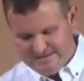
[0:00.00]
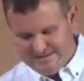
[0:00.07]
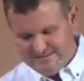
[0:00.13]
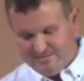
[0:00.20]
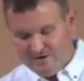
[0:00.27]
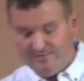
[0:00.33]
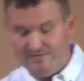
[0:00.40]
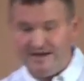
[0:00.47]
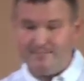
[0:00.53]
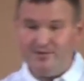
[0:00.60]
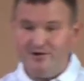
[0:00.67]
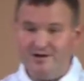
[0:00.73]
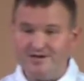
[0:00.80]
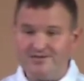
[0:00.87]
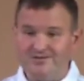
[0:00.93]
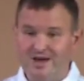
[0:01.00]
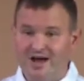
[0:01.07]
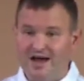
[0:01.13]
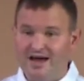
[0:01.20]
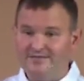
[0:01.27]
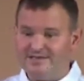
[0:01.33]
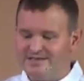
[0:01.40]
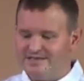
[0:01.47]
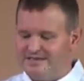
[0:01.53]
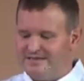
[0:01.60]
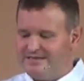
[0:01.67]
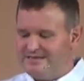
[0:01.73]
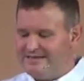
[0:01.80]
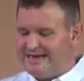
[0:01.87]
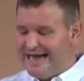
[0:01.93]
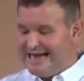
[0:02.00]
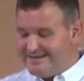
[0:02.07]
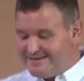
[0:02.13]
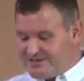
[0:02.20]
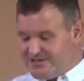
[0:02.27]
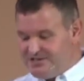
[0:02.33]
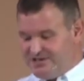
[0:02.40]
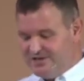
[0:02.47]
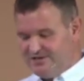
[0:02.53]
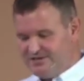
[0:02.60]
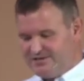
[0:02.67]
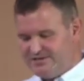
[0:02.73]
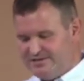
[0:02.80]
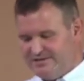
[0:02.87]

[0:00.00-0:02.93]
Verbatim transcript: both in our personal lives and at church.